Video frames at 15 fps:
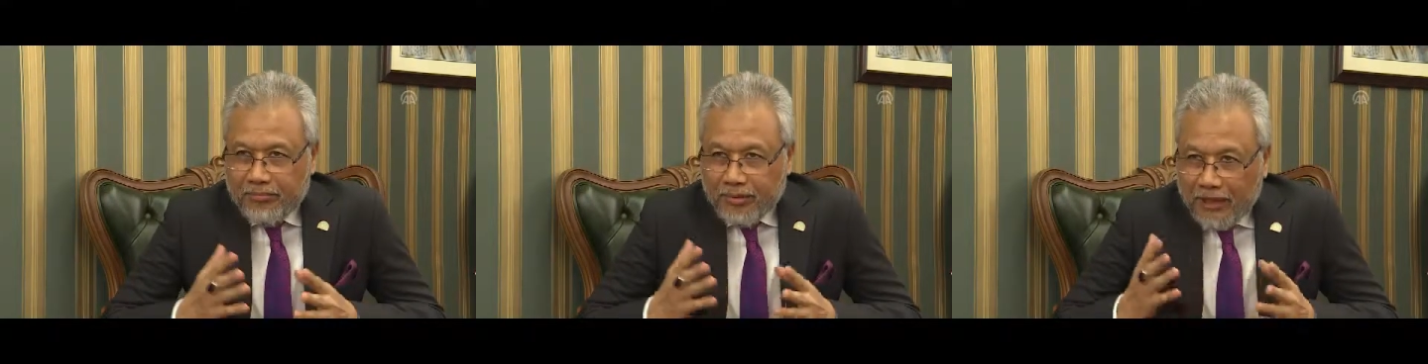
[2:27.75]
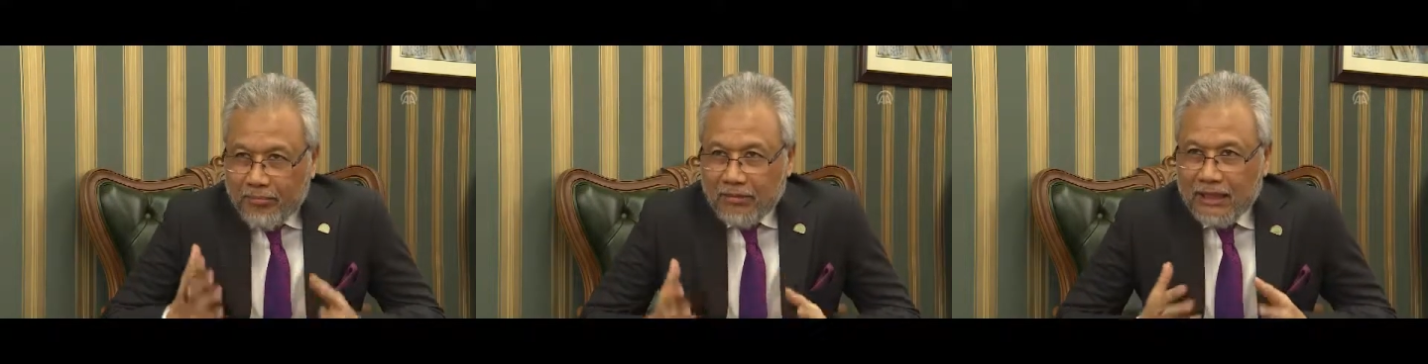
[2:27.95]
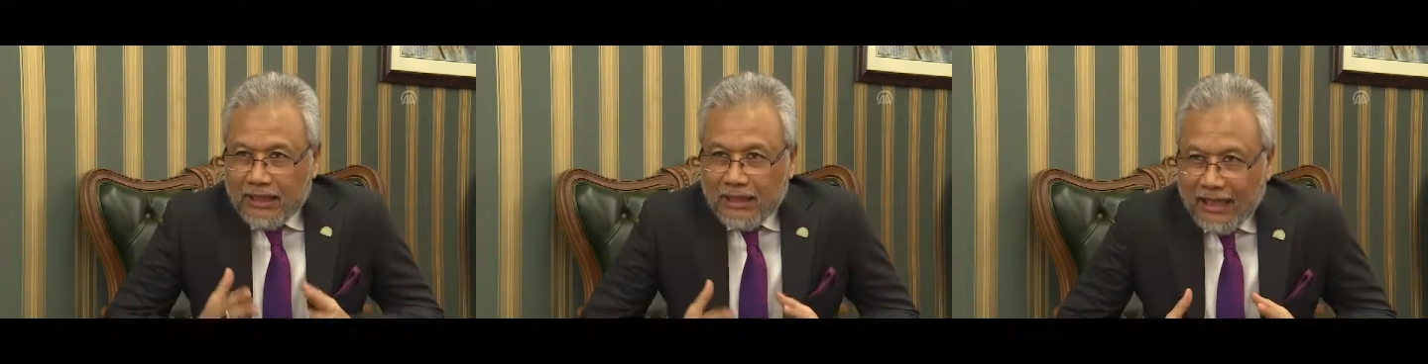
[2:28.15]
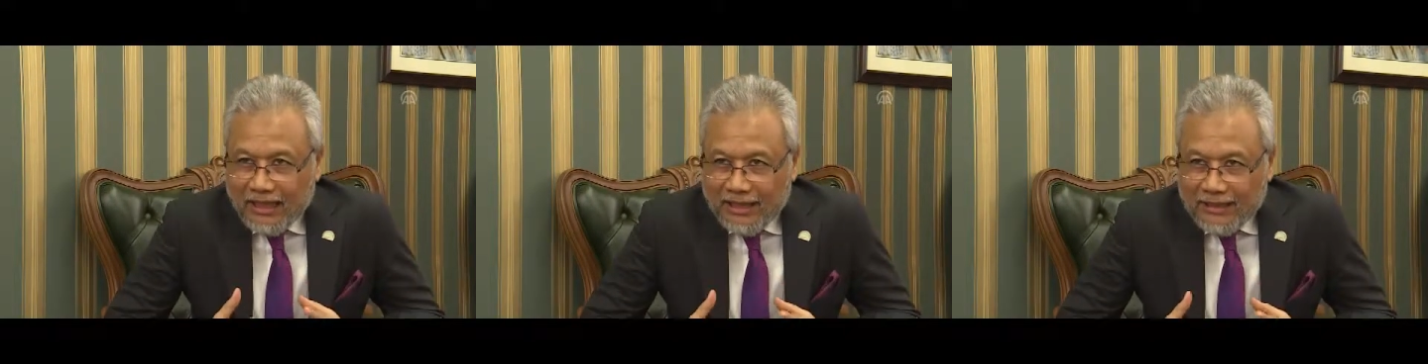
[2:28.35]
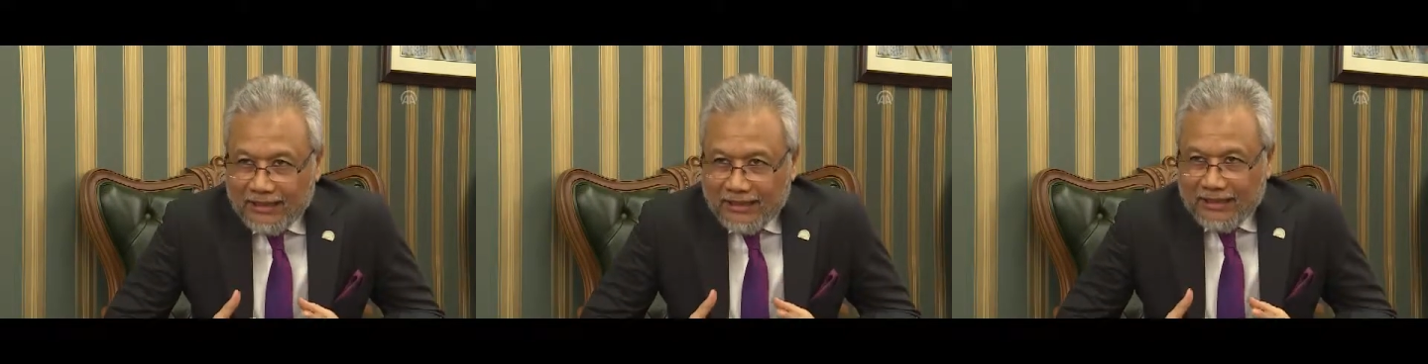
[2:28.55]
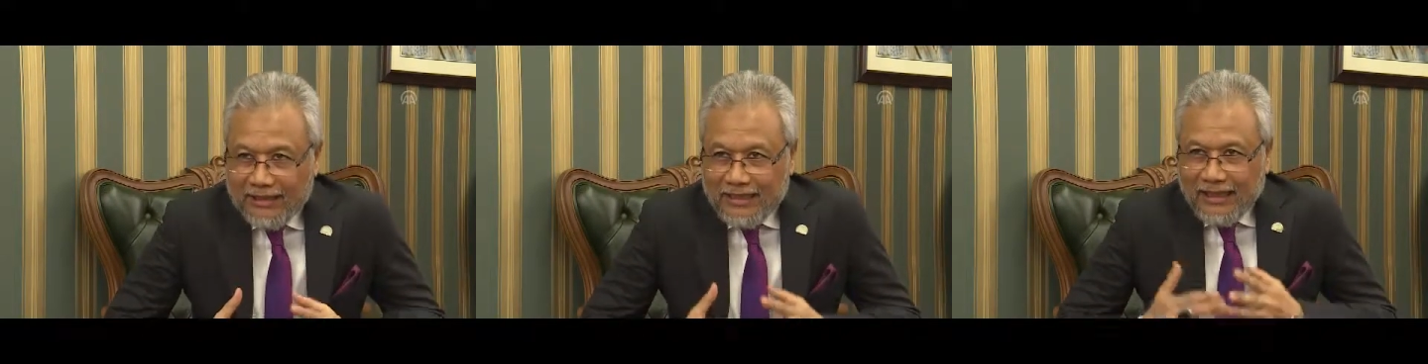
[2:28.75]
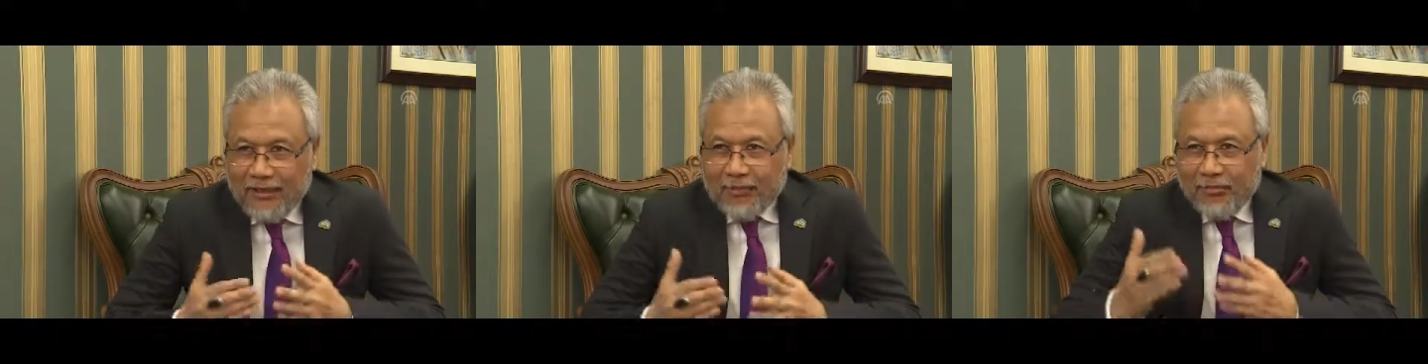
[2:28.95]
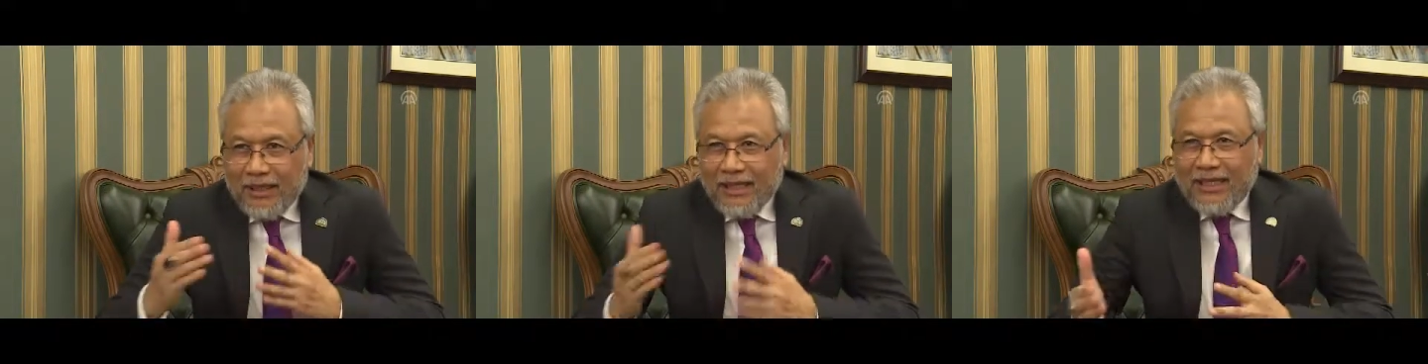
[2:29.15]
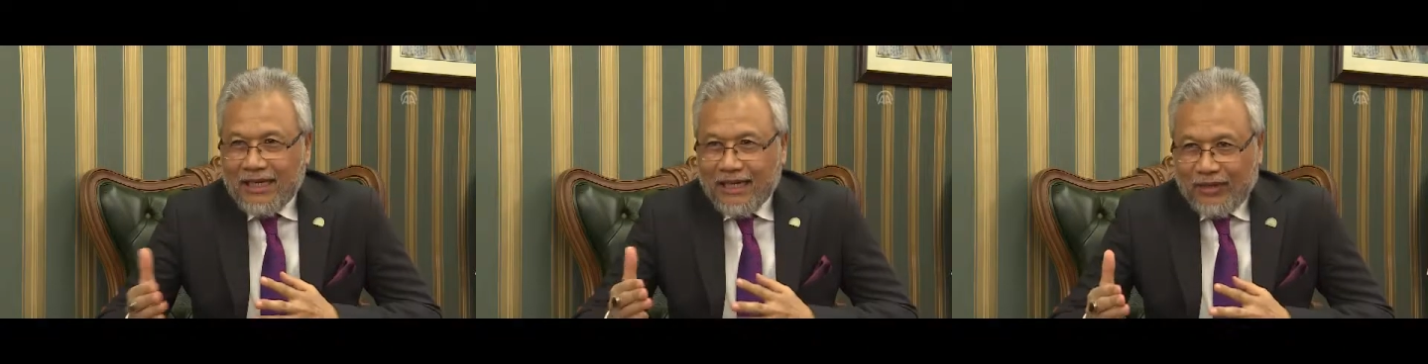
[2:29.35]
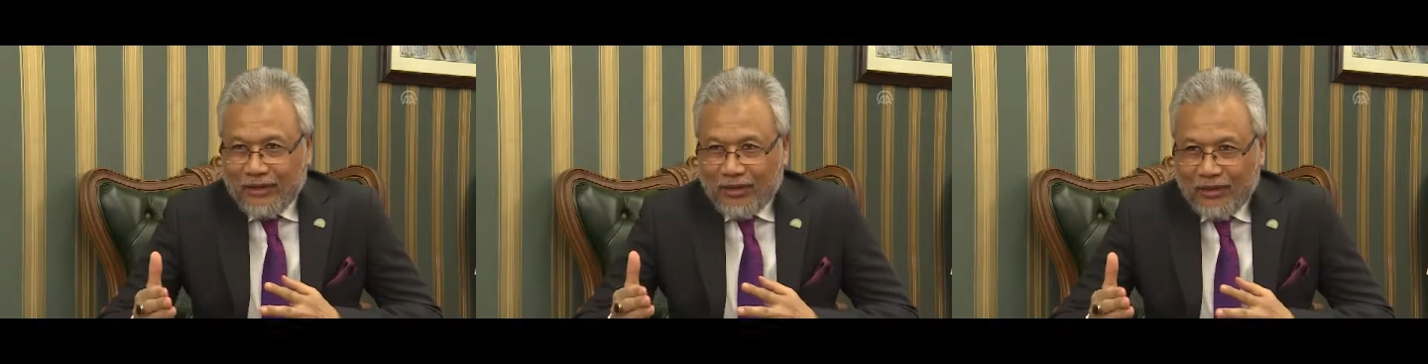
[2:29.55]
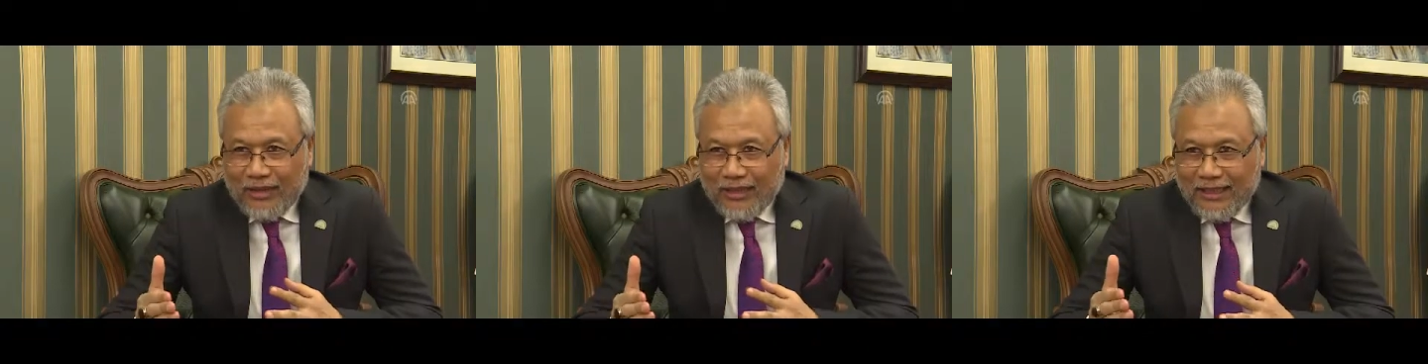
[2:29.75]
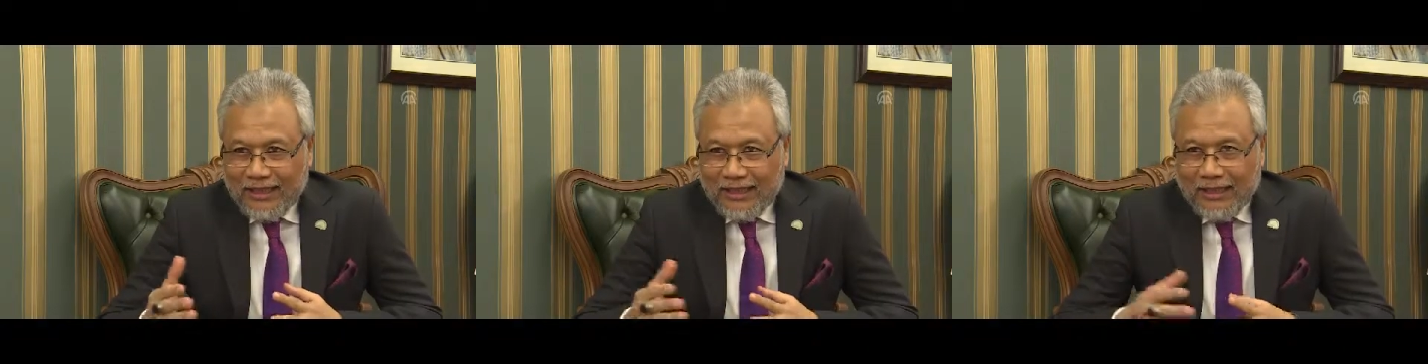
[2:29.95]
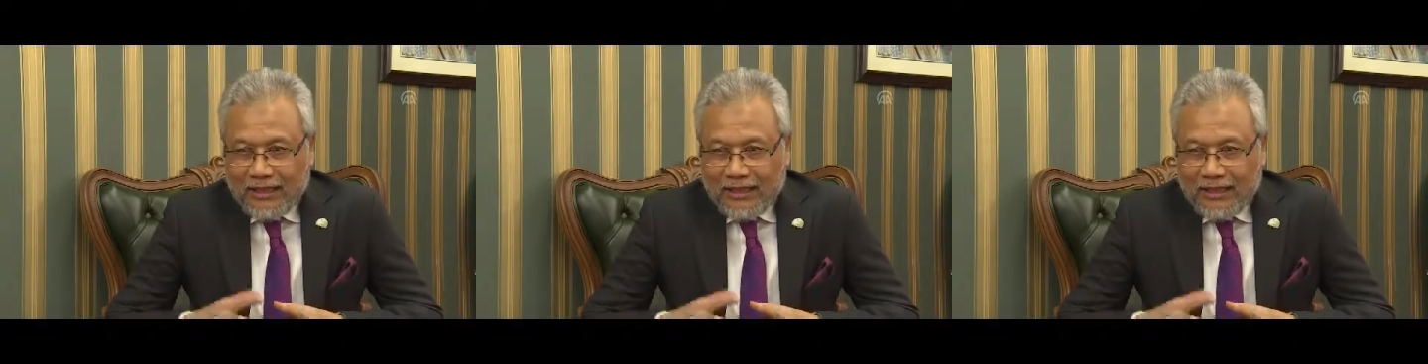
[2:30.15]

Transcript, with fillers: payment card, D eight P card they call it.